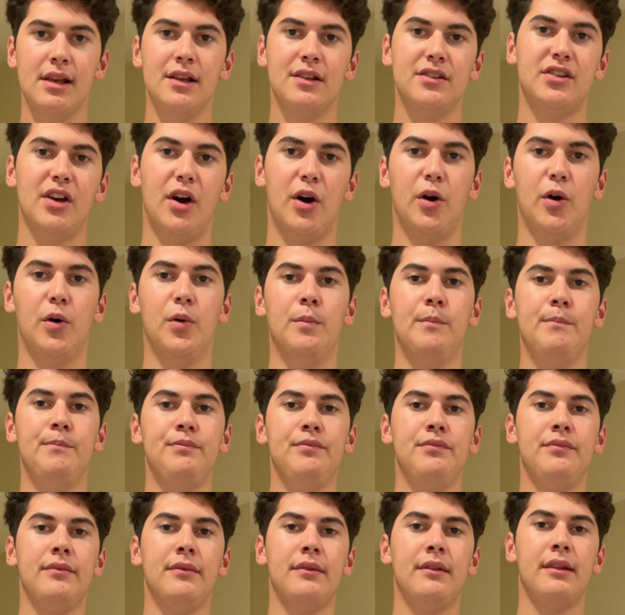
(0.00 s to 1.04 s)
So
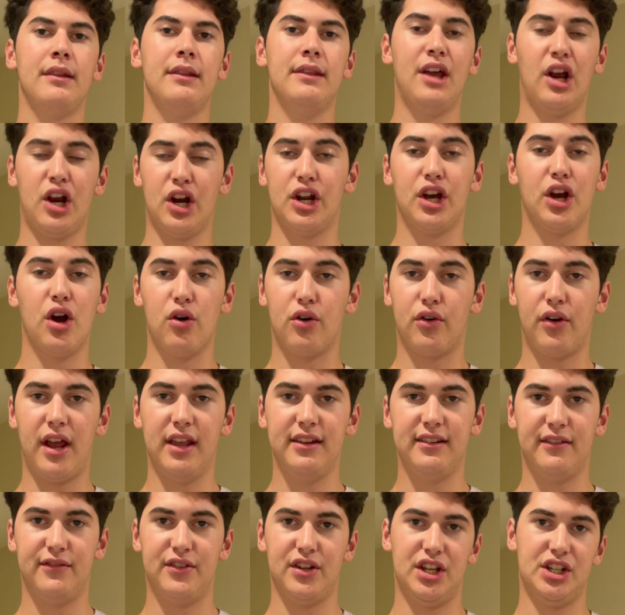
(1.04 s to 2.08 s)
they're going to go
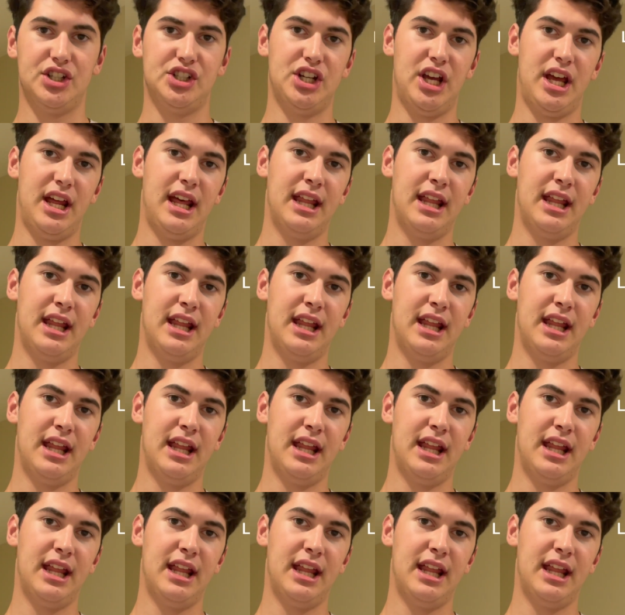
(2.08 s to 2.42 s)
crazy for this,